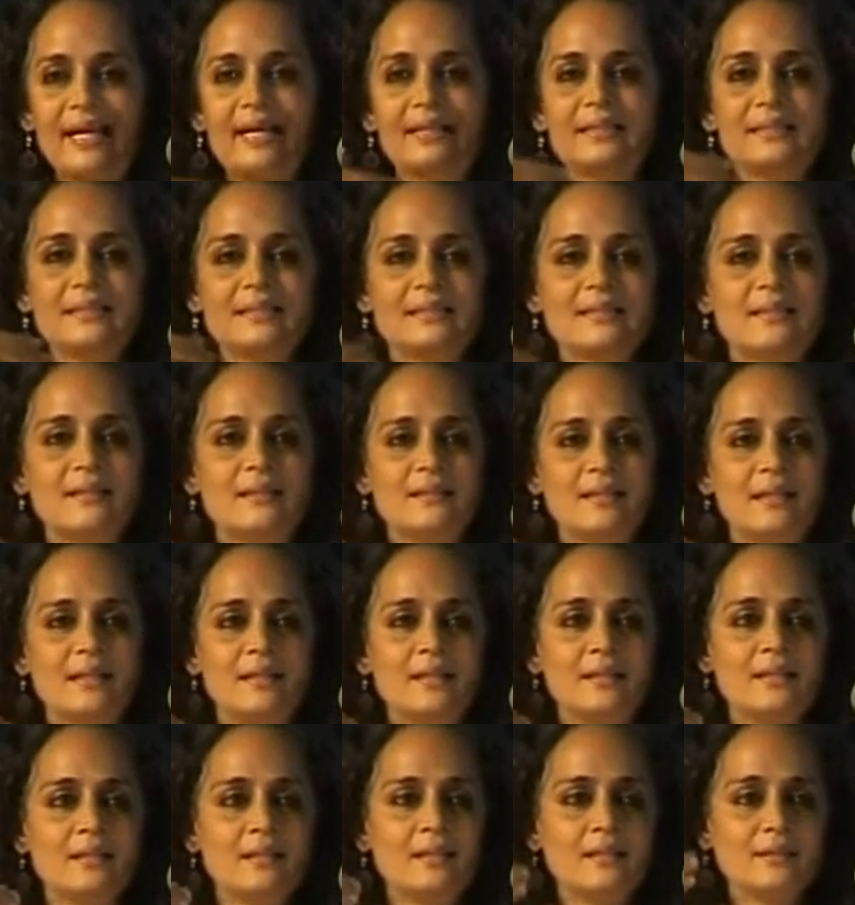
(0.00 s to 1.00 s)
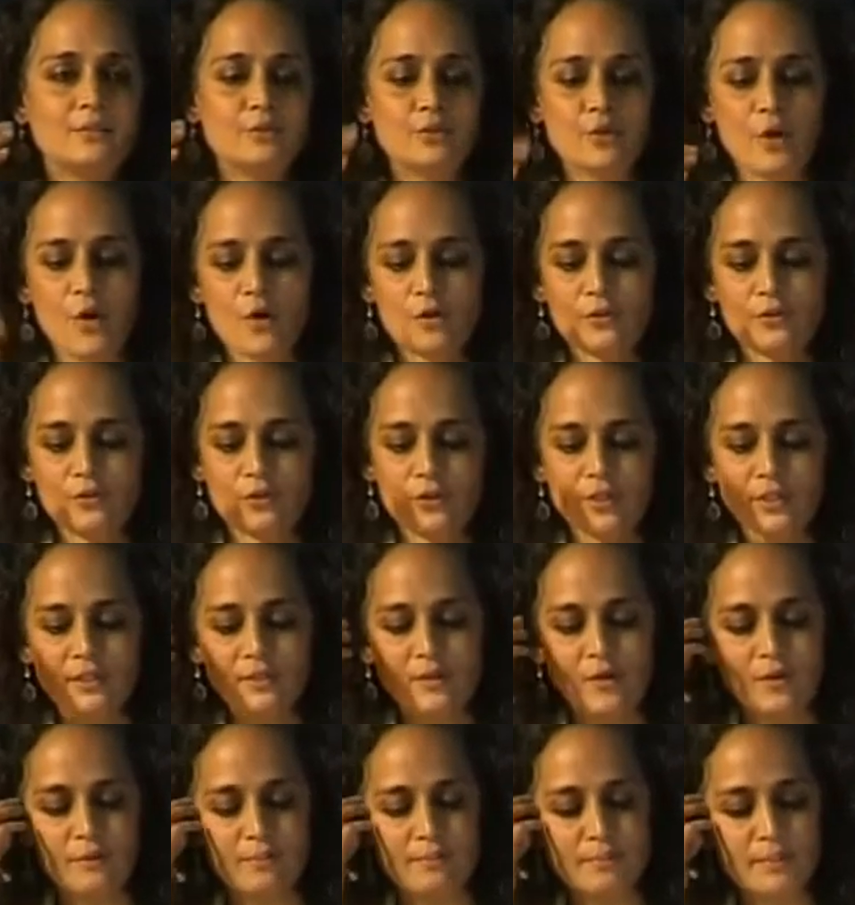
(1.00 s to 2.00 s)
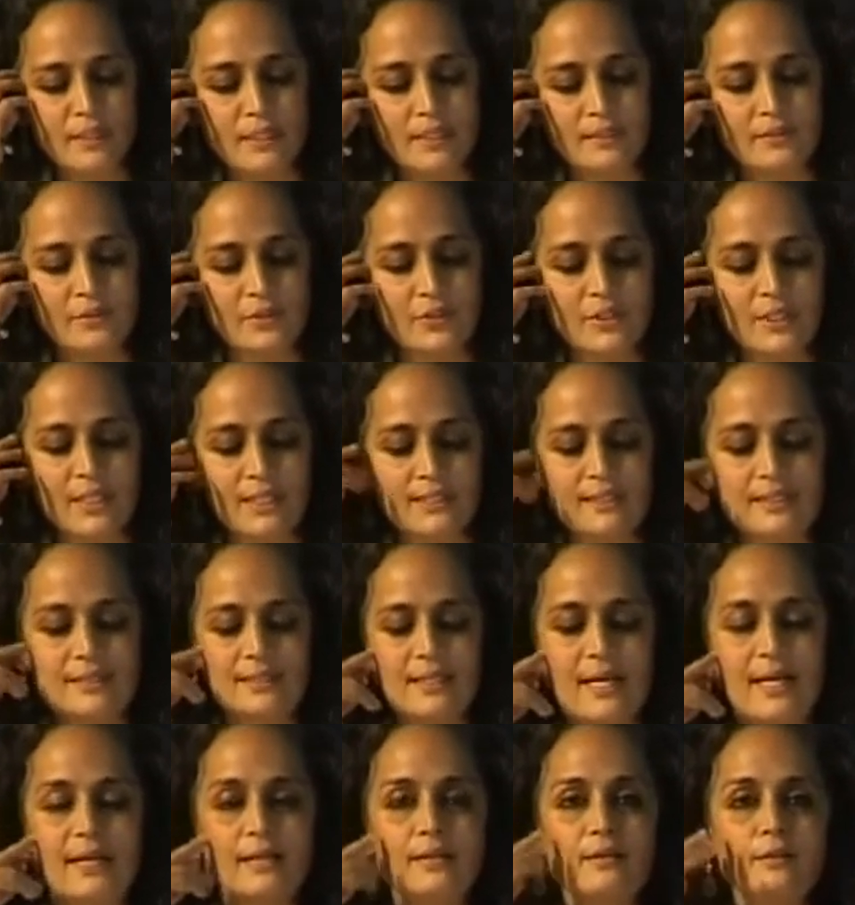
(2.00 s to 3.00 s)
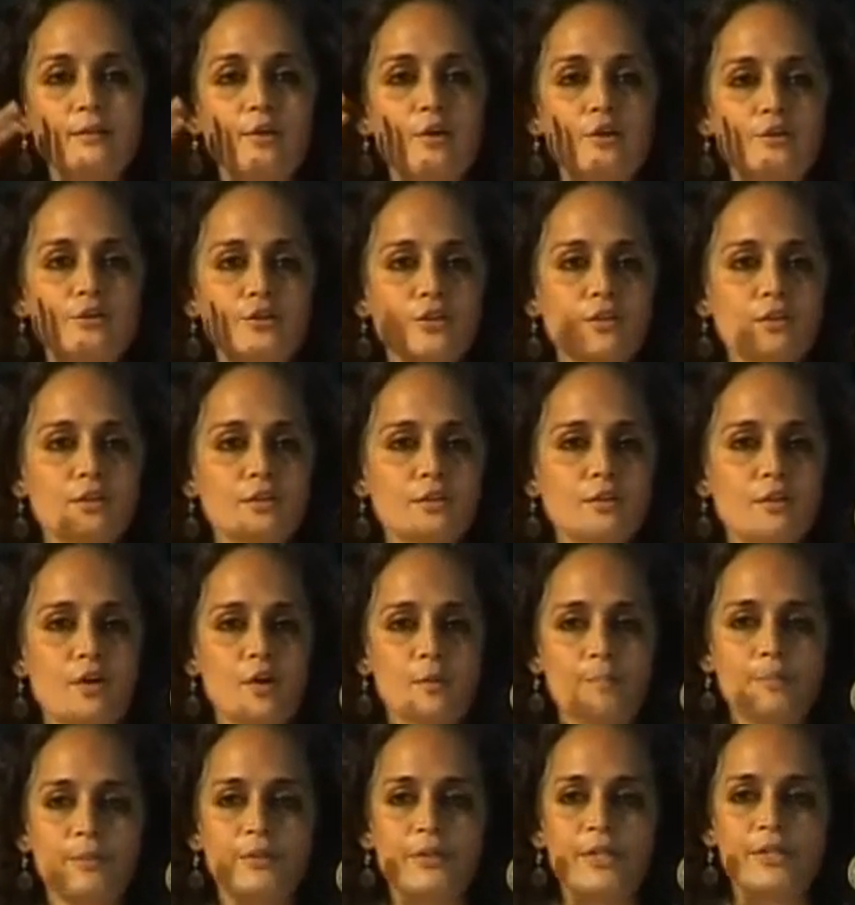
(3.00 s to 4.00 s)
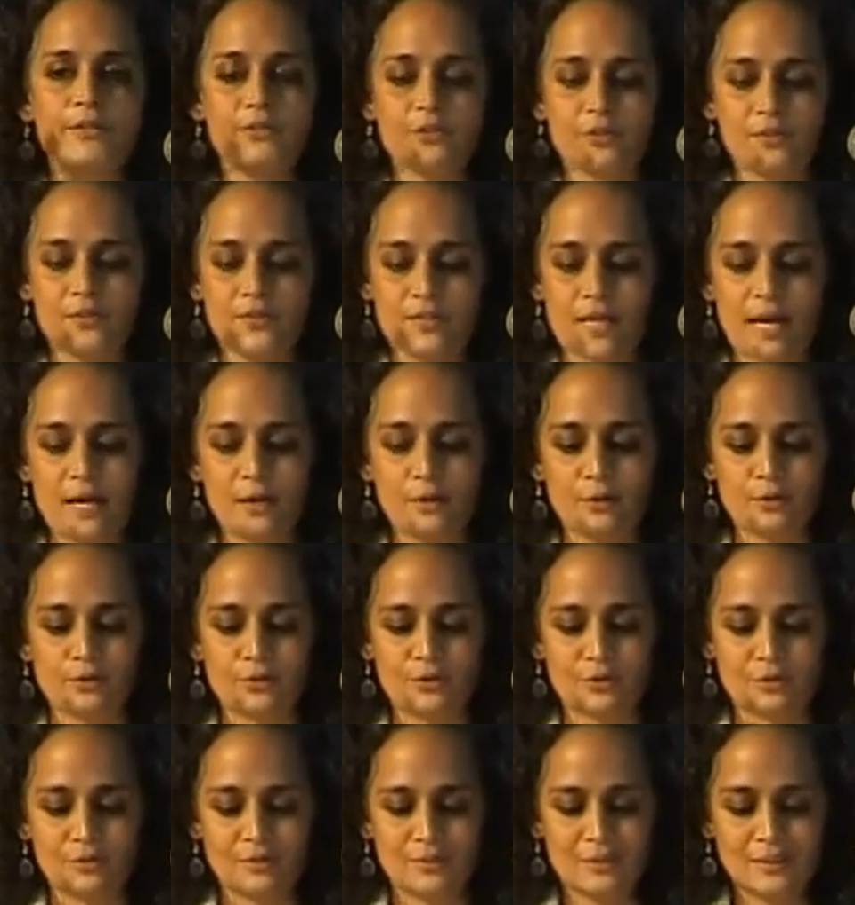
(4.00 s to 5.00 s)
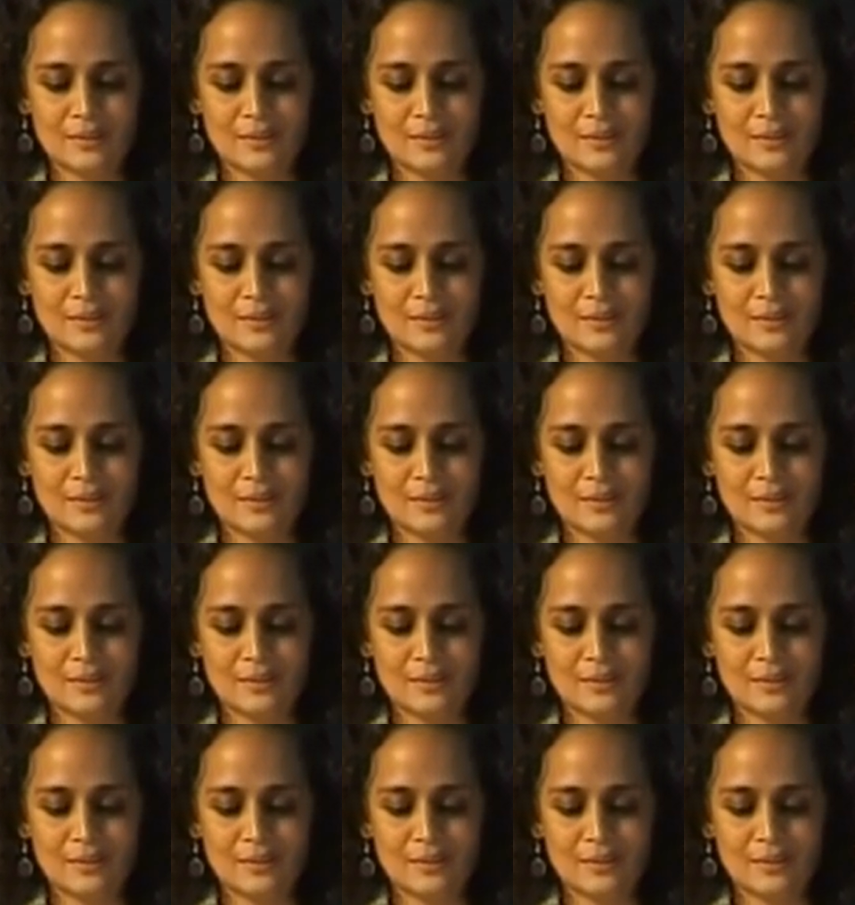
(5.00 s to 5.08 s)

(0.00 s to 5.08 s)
It has a doctrine on military and psychological operations out,